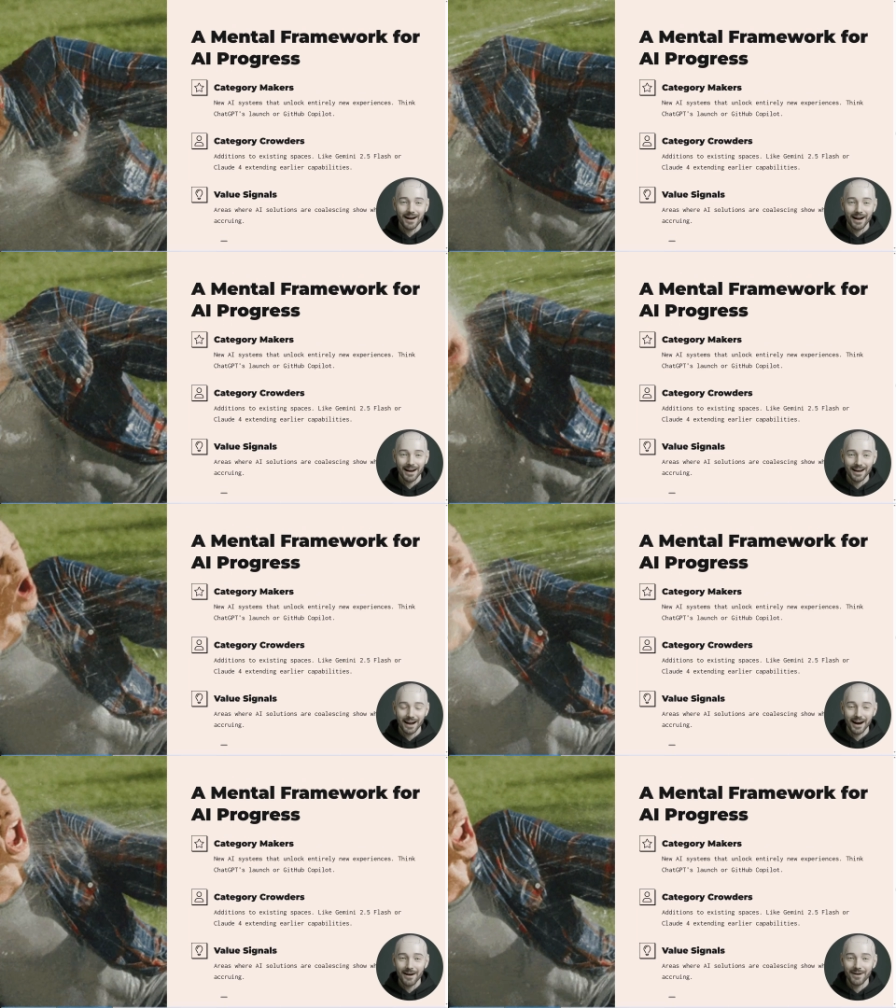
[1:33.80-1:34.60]

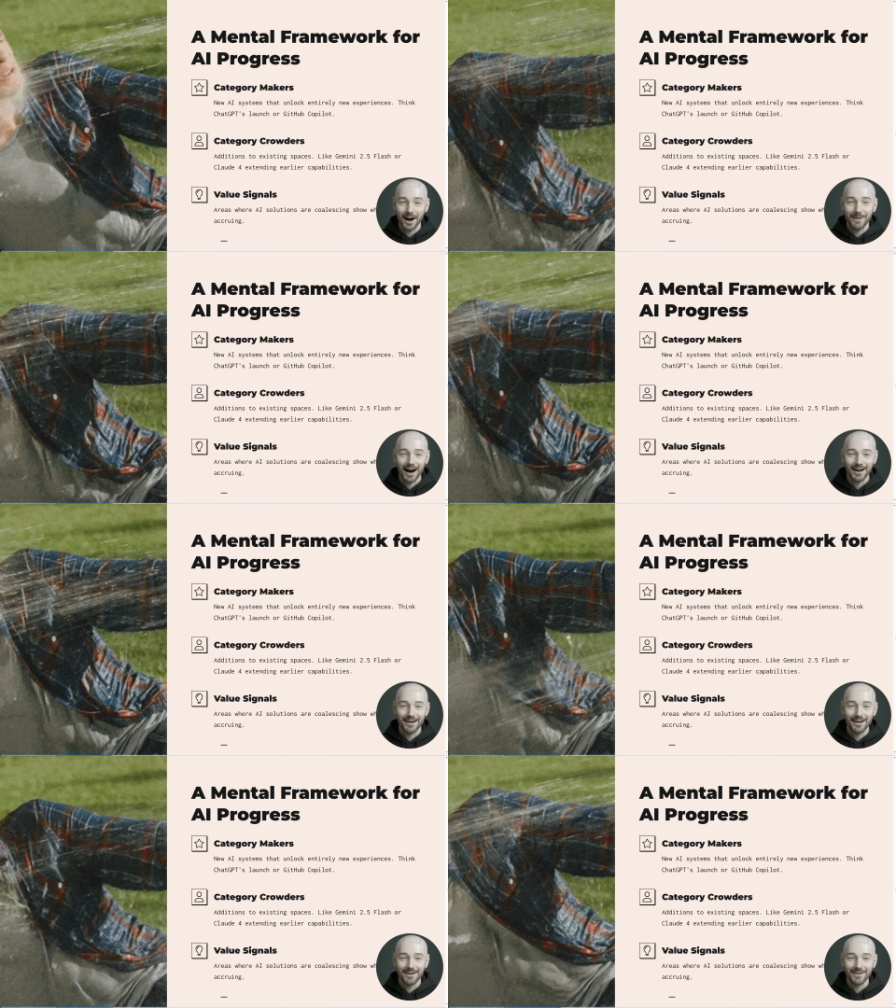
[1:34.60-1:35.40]
GitHub Copilot,
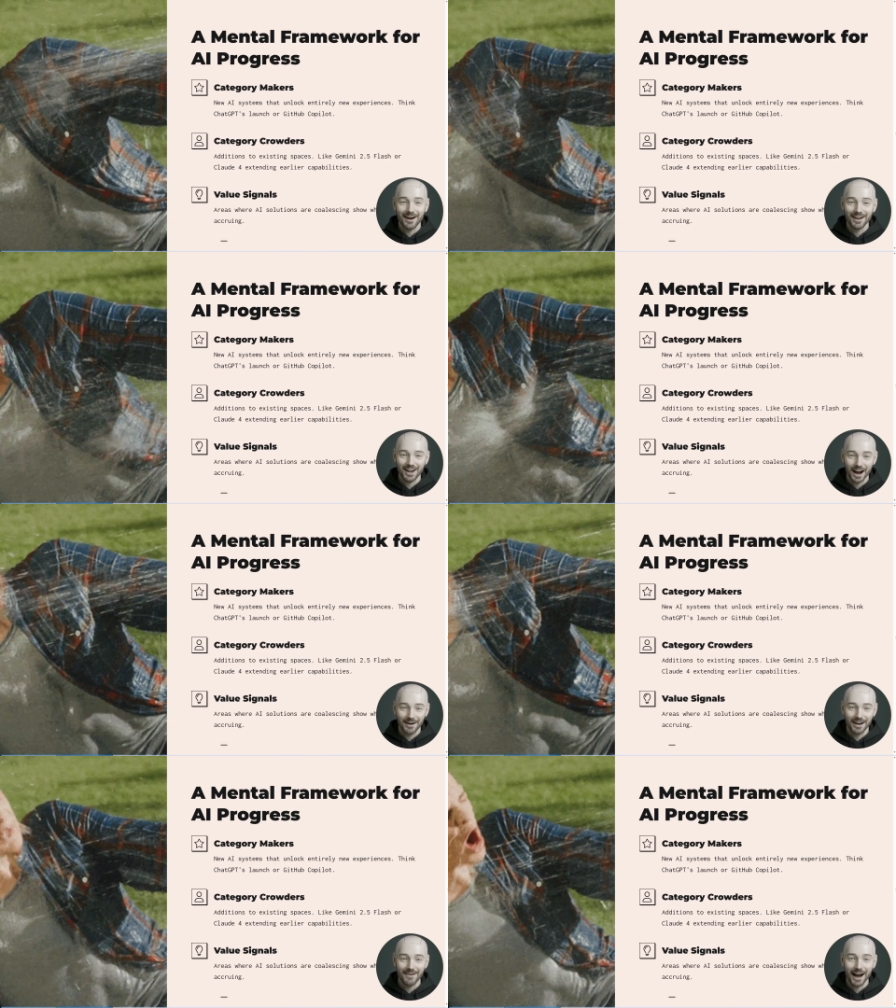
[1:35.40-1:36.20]
first
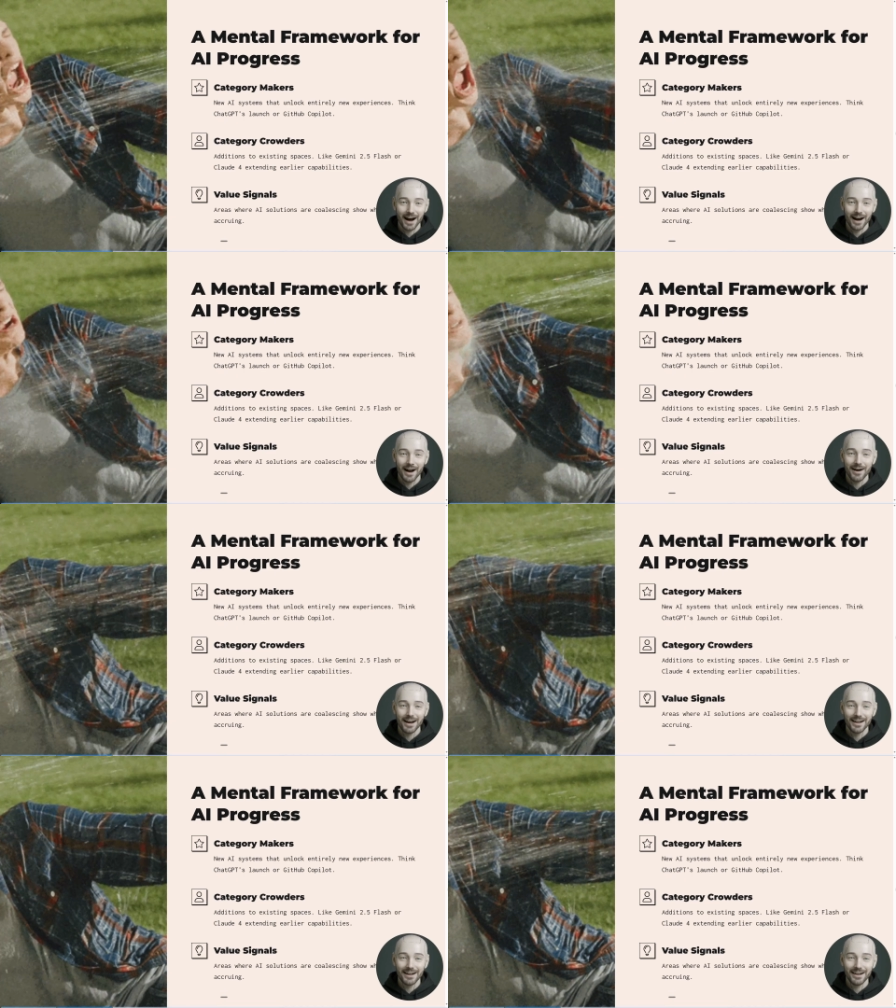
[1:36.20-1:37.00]
generative AI coding
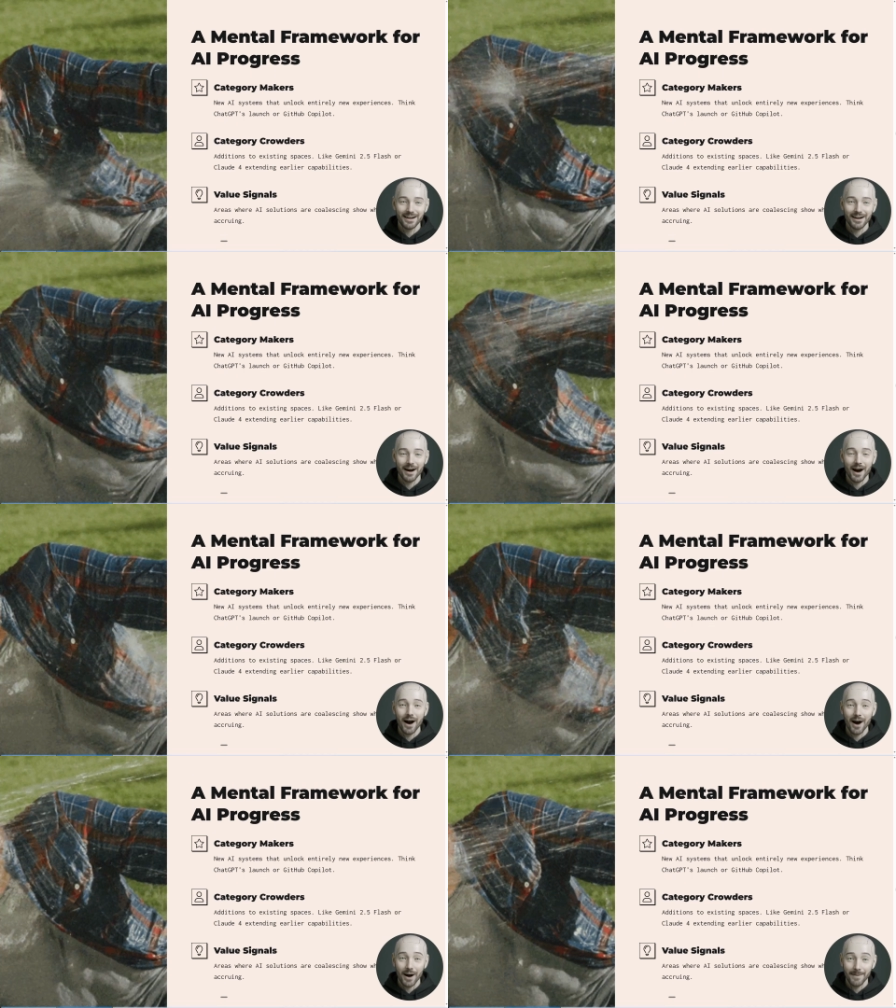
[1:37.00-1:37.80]
assistant,
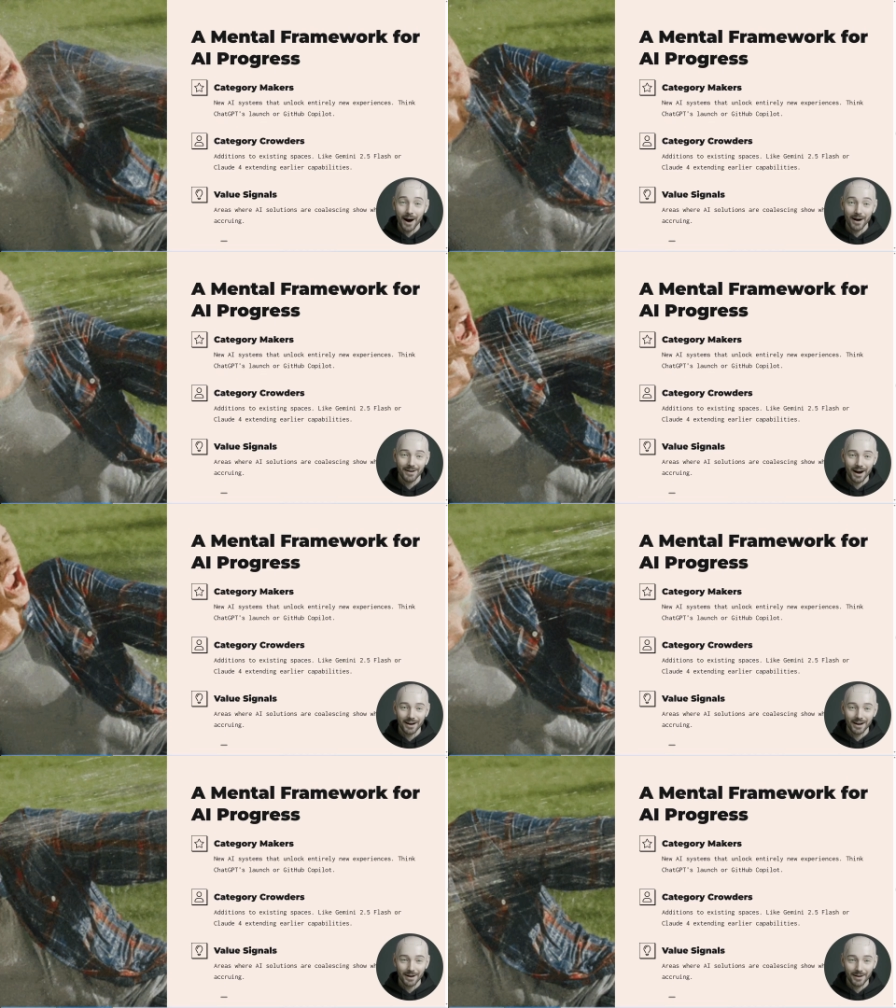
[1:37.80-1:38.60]
or
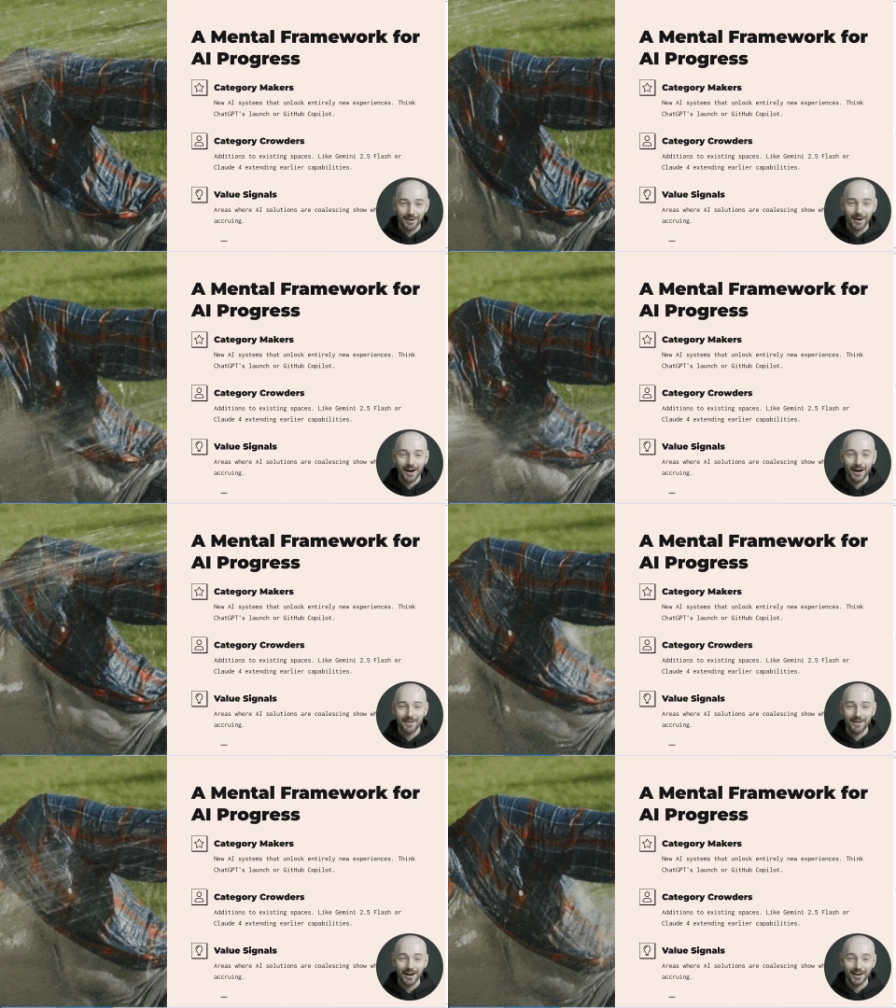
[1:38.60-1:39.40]
Bolt.new,
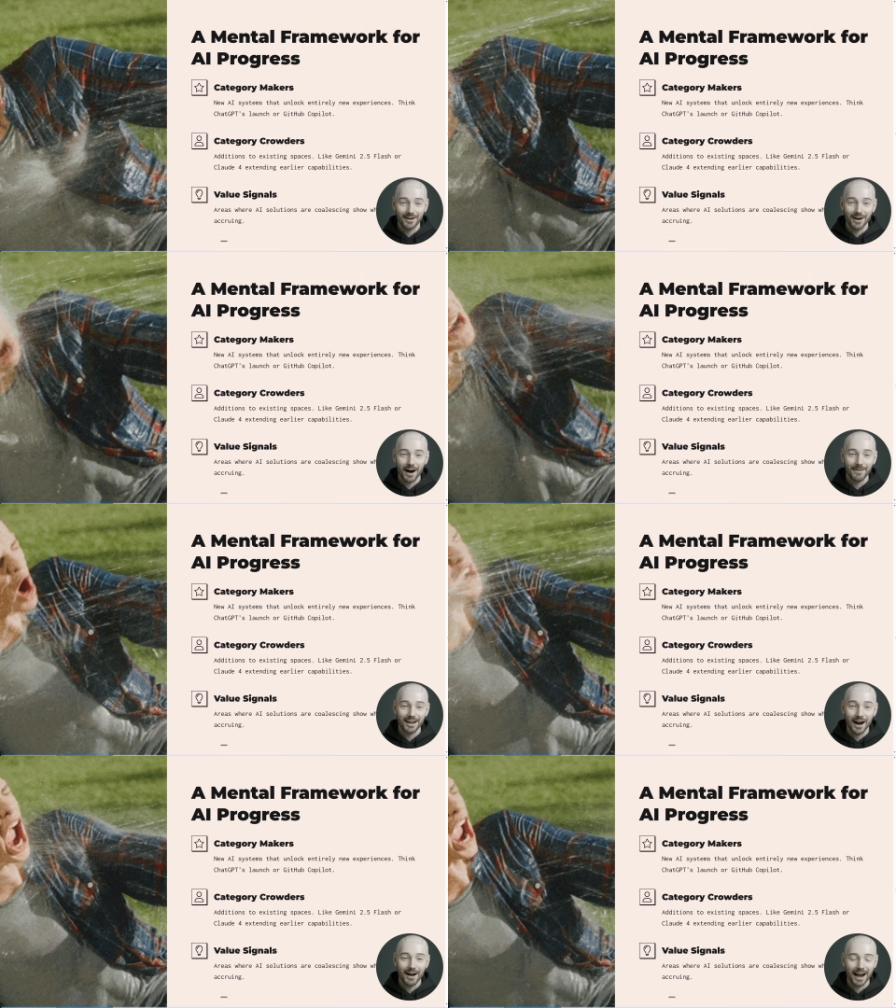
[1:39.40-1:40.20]
first autonomous
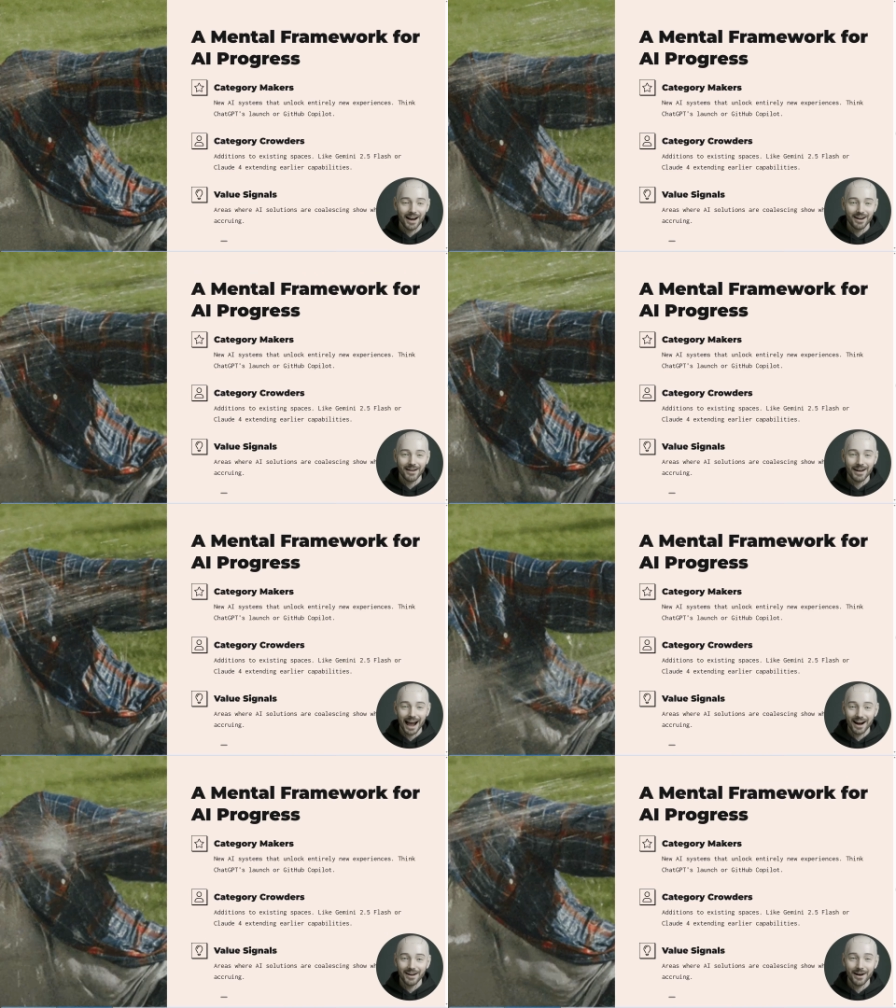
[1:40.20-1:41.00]
coding agent that
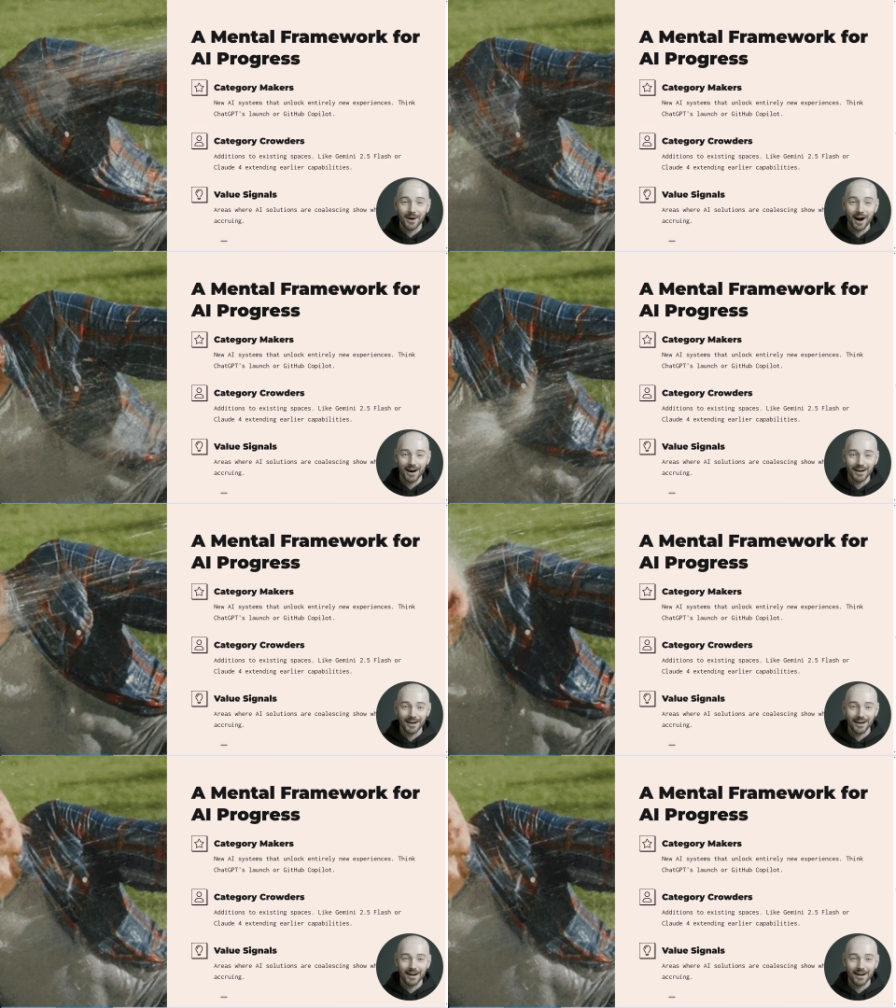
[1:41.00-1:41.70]
actually worked.